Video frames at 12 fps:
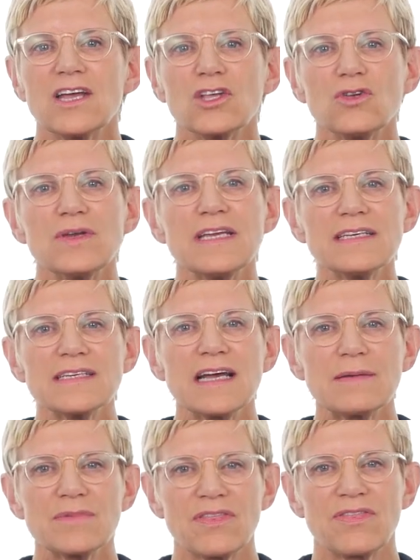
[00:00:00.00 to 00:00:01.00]
You need
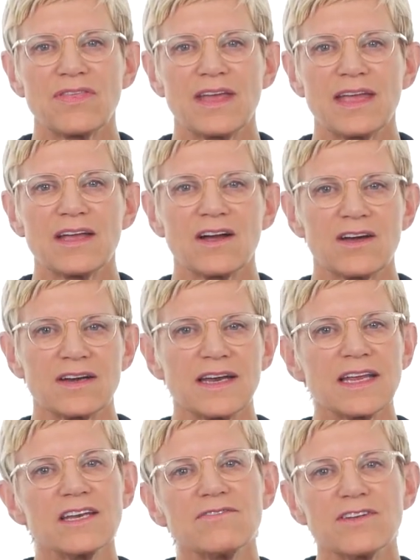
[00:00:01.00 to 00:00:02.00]
time to think on an
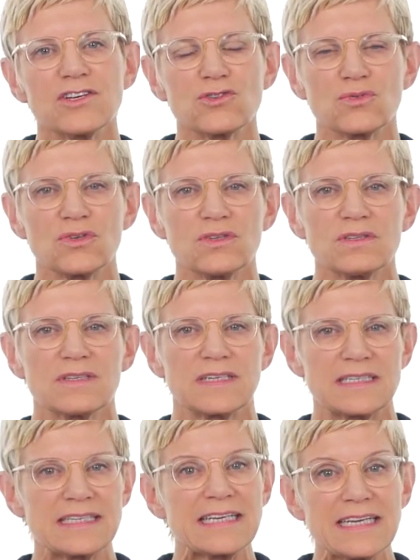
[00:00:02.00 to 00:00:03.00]
individual, a
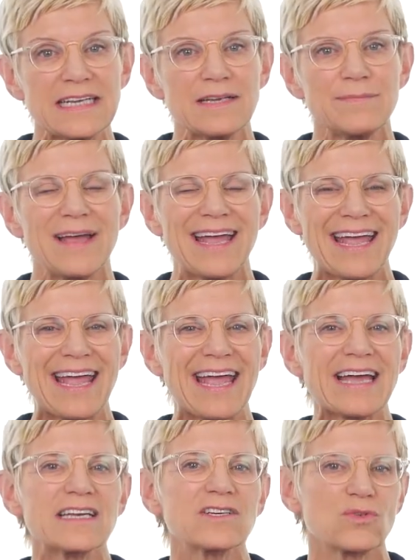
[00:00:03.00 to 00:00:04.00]
team,
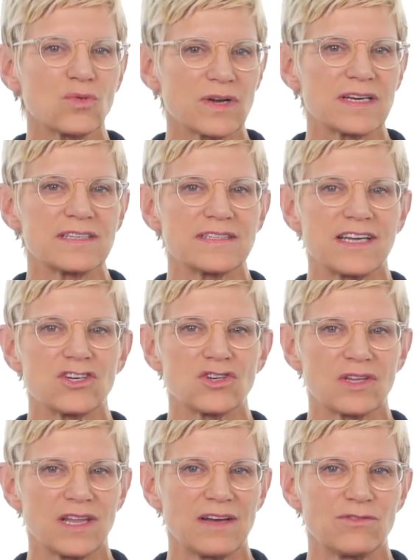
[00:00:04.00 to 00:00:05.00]
and an
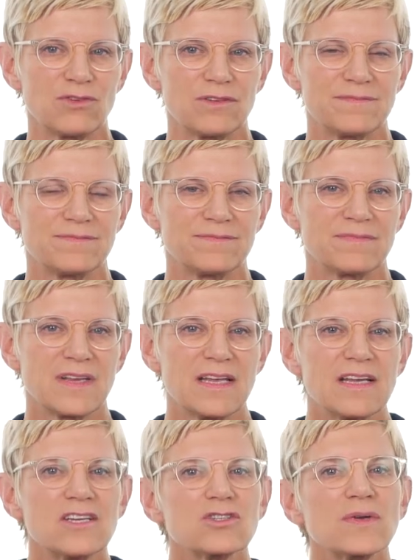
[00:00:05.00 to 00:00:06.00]
organization level.
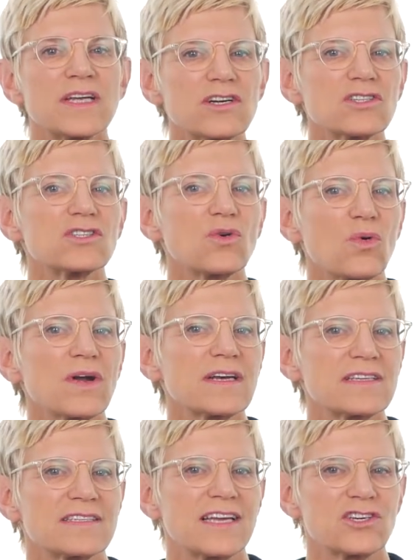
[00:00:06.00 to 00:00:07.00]
So here's an
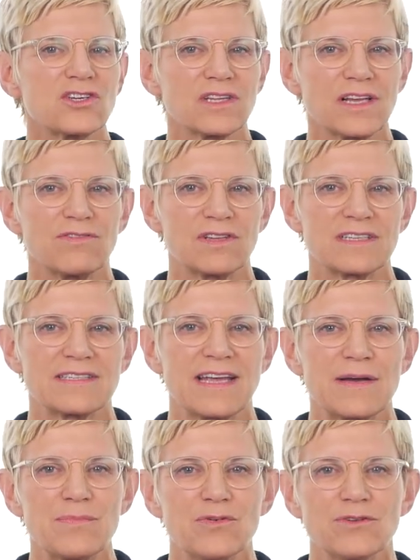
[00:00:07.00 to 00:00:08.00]
organization level
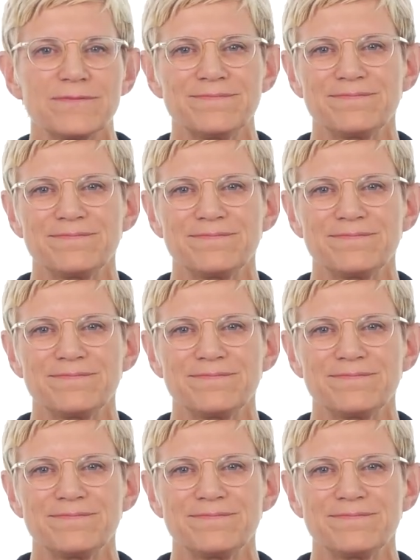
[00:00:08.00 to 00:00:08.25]
example.